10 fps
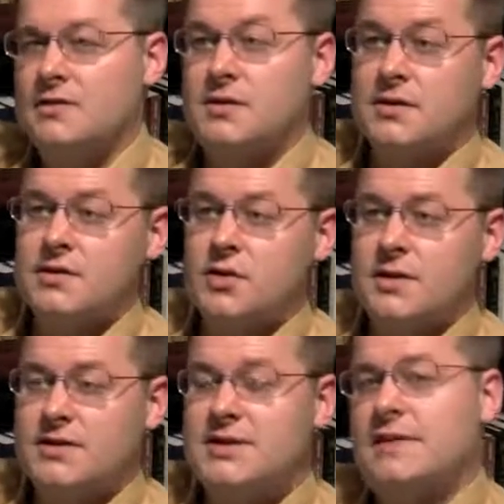As long as no
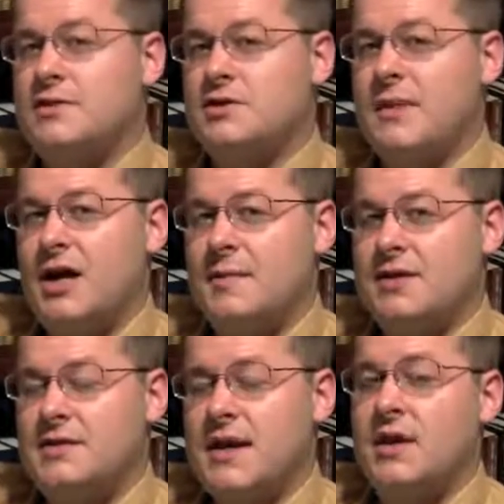one severs
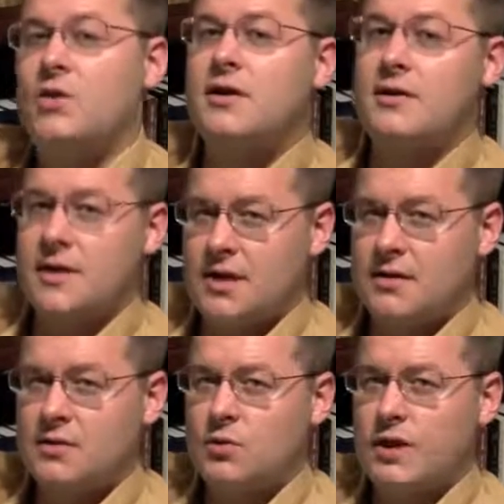Muhammad's aorta,
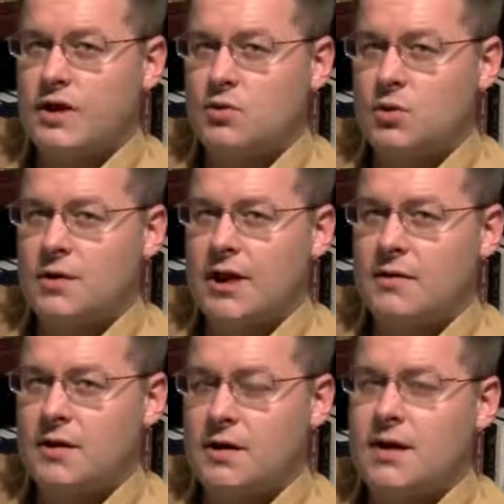then we can rule
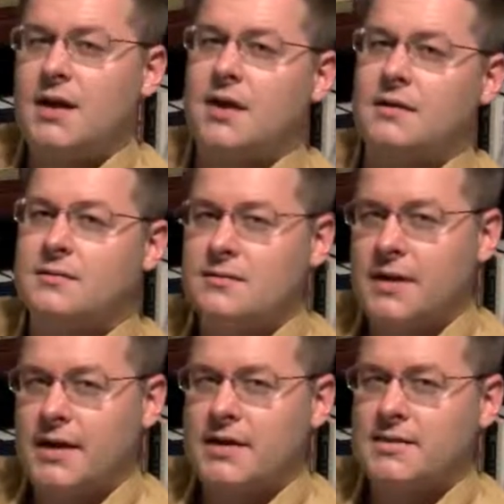out Allah
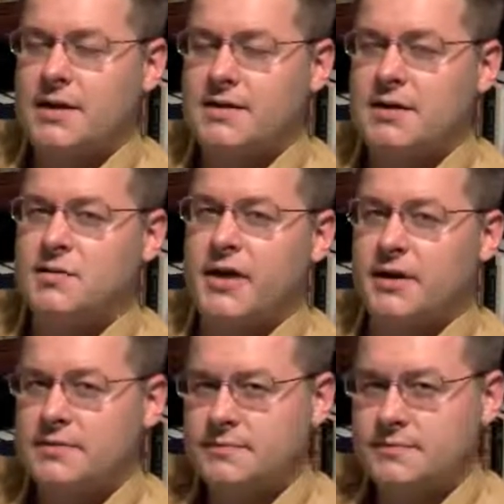as a suspect.